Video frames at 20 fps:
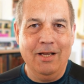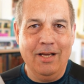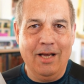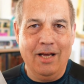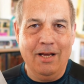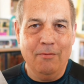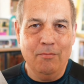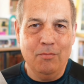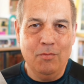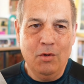
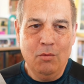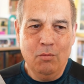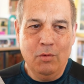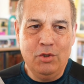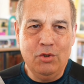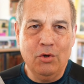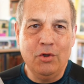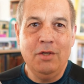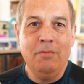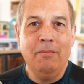um, we're
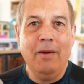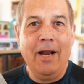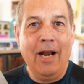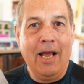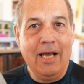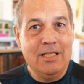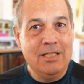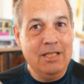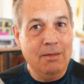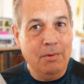talking about
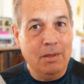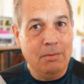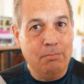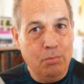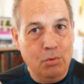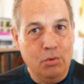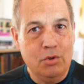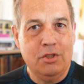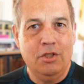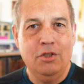academic
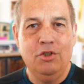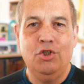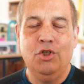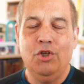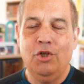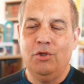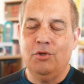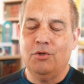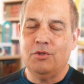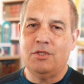books and
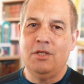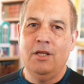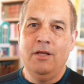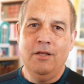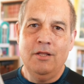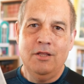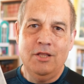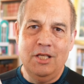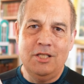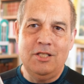journals.
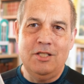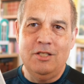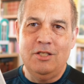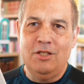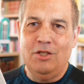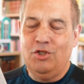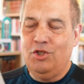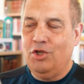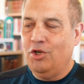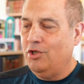This is
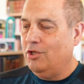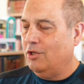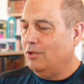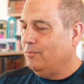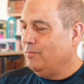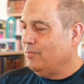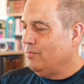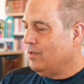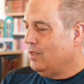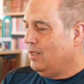a journal.
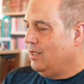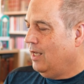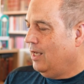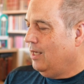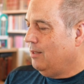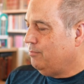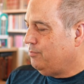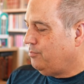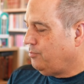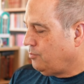
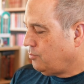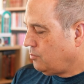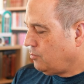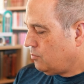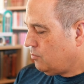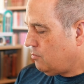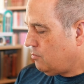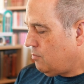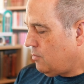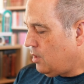Um,
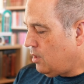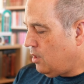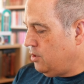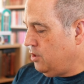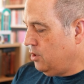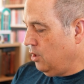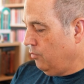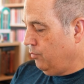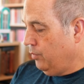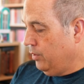
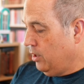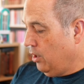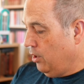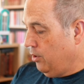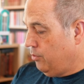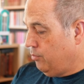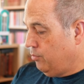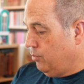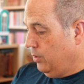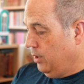so if we go
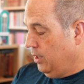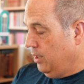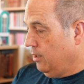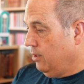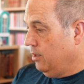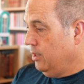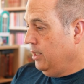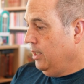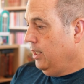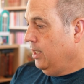through
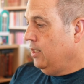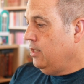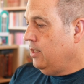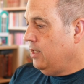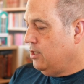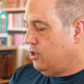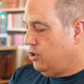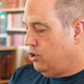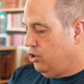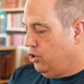here, in
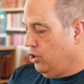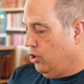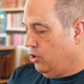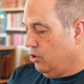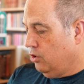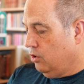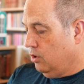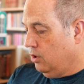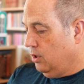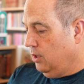this
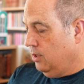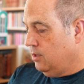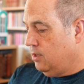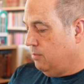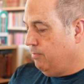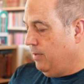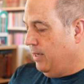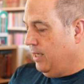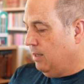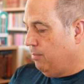journal, it's
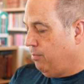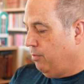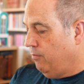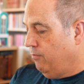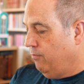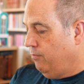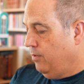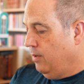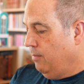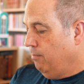made up
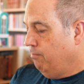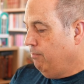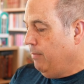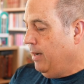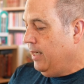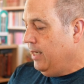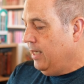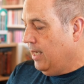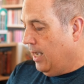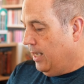of
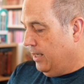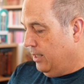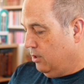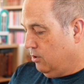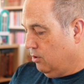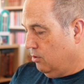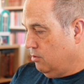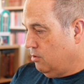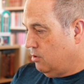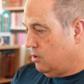many
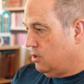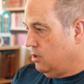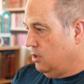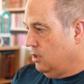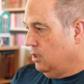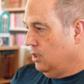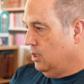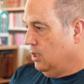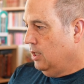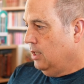articles,
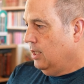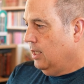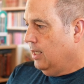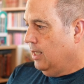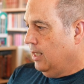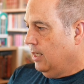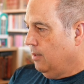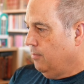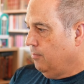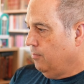
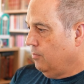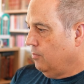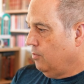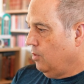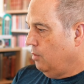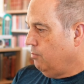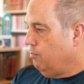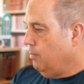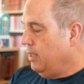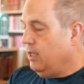um,
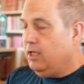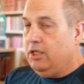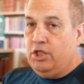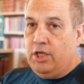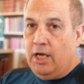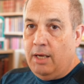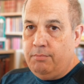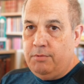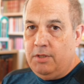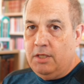many
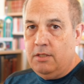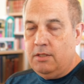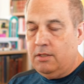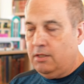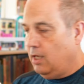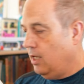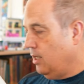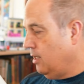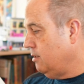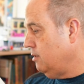
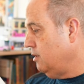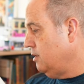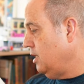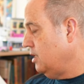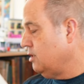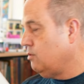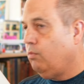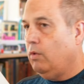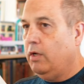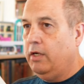chapters, and
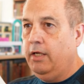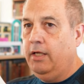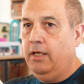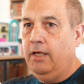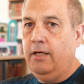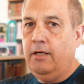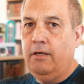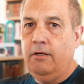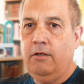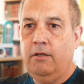there's one
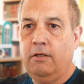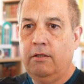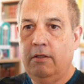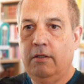here.